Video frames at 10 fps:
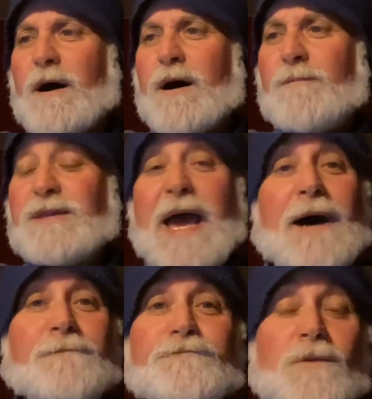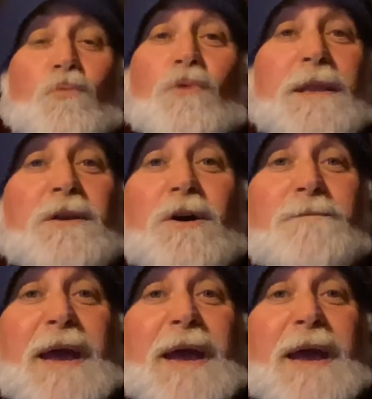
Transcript: Um, yeah, really good,